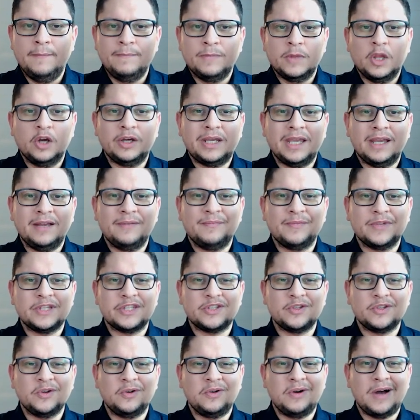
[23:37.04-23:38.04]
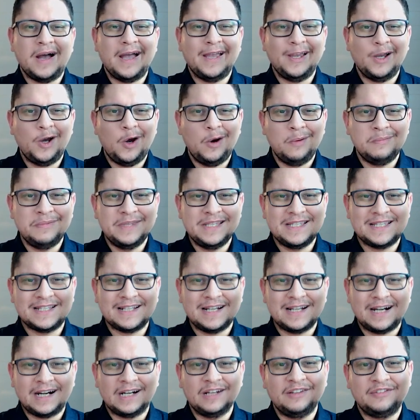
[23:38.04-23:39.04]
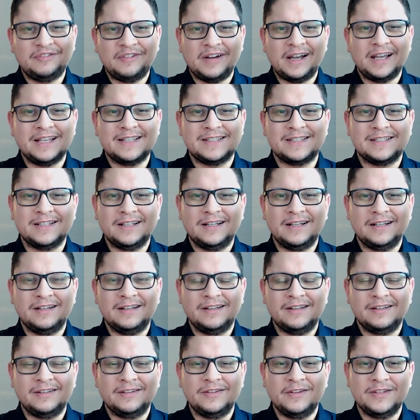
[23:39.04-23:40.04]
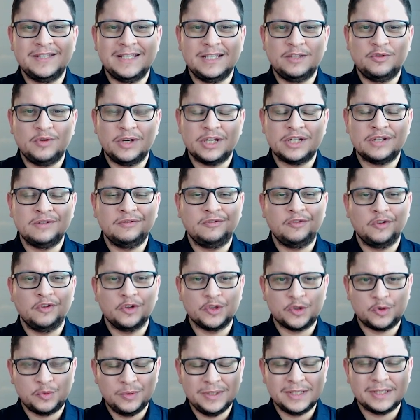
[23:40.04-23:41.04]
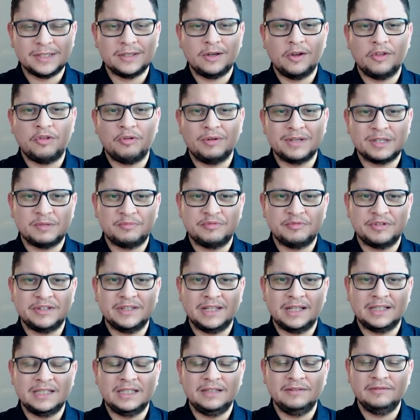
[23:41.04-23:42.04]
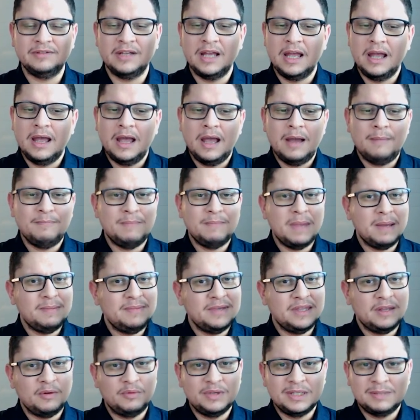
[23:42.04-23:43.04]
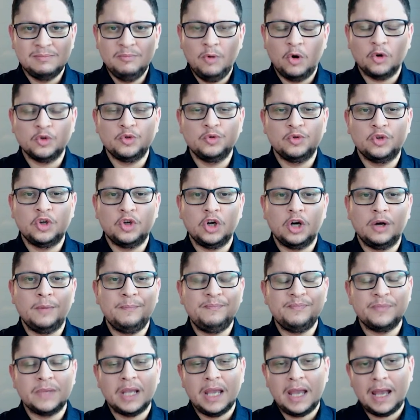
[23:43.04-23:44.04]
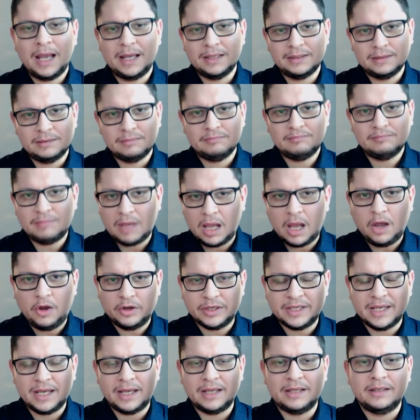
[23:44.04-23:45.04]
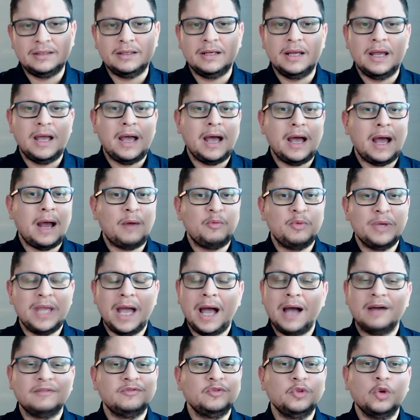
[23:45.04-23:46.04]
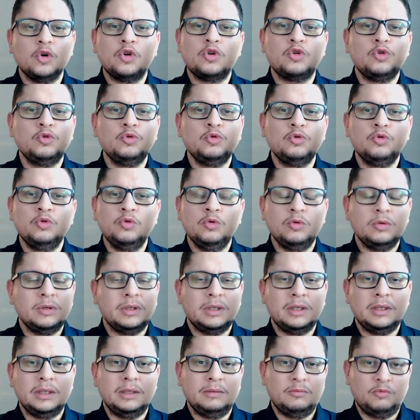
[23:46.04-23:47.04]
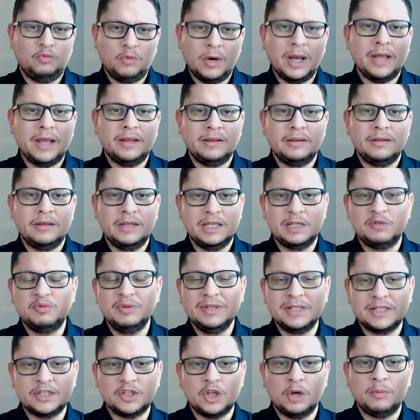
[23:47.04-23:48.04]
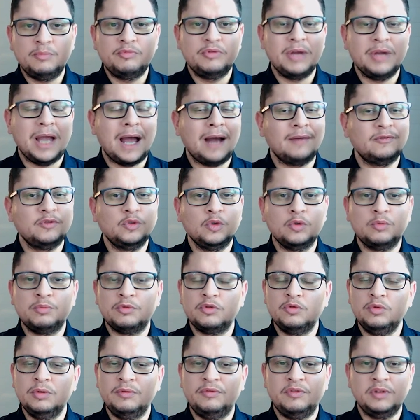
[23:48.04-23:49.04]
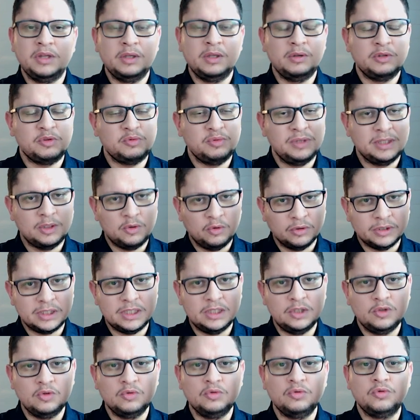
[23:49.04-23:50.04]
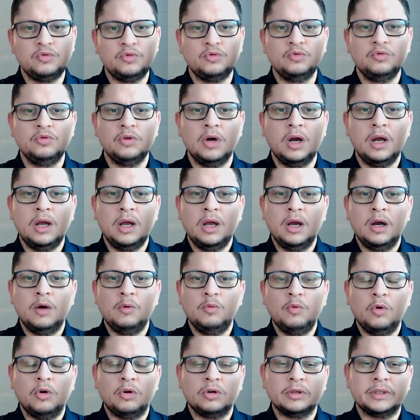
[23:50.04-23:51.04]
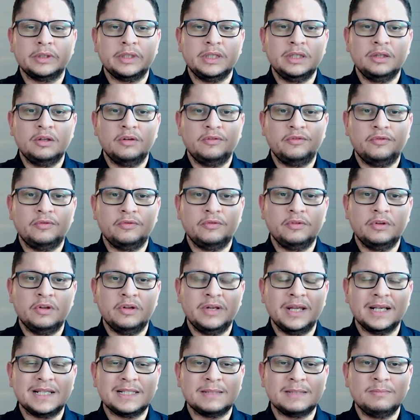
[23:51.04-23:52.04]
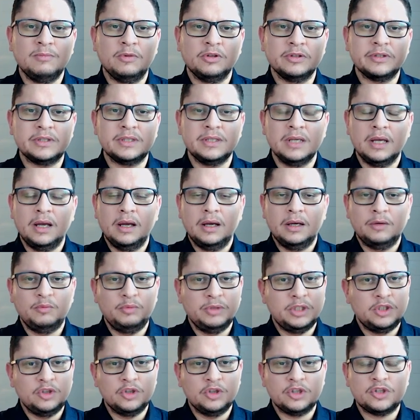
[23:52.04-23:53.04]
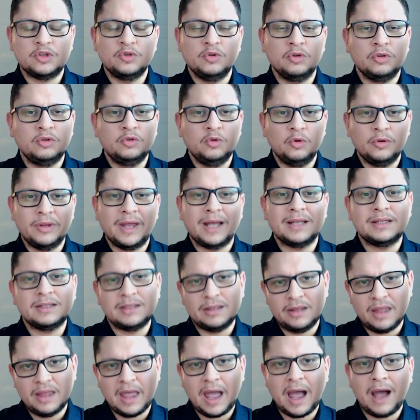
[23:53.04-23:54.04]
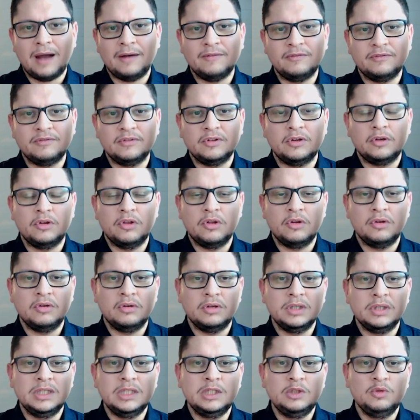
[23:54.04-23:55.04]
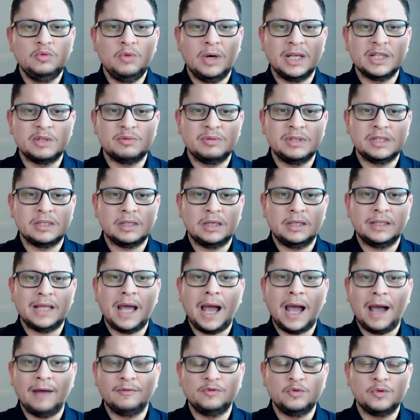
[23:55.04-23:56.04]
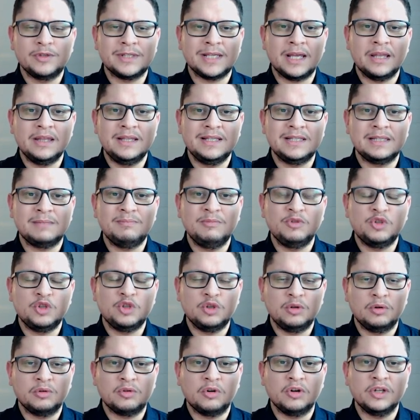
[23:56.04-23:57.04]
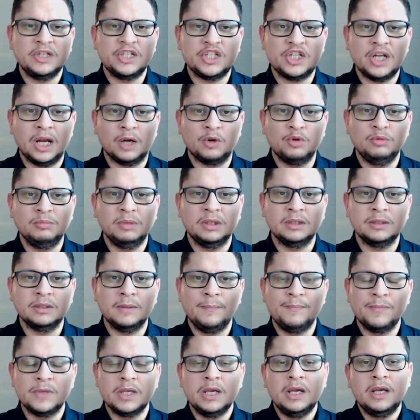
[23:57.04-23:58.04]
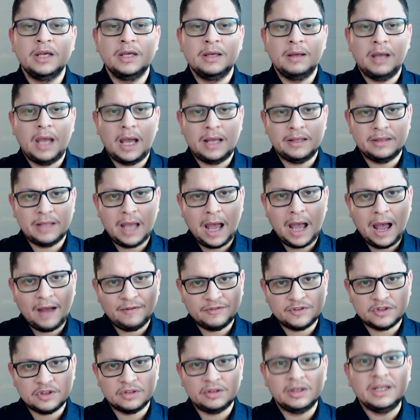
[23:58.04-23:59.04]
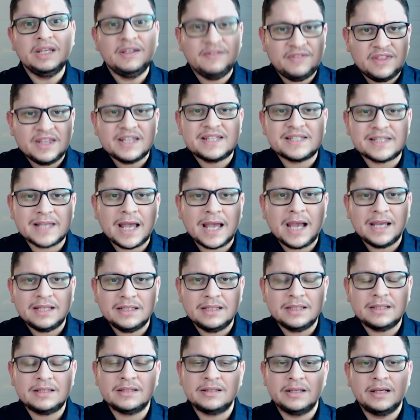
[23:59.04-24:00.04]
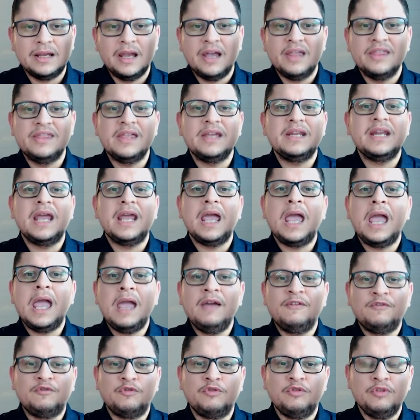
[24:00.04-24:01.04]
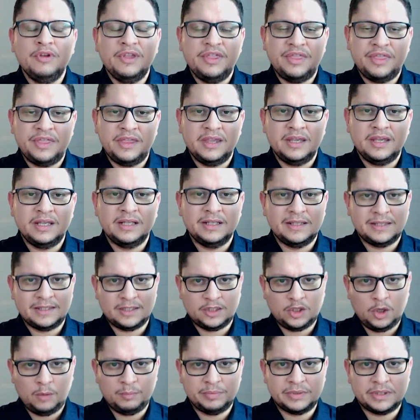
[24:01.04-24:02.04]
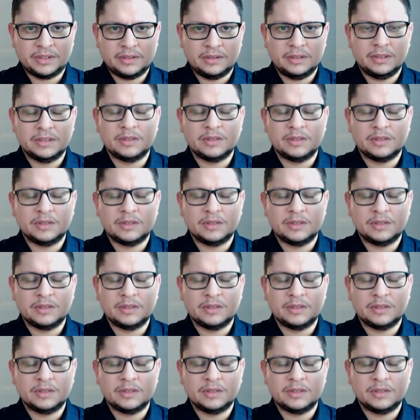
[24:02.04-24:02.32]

Okay, so I hope this clarifies the situation for Swiss authorized representative. Maybe there is more to come, and again, we have no clue when this will stop. We have no clue if this will continue to work in the next months. We just don't know that they have, the EU and Switzerland have to sign this mutual recognition agreement. And after, if they sign it, then everything stops.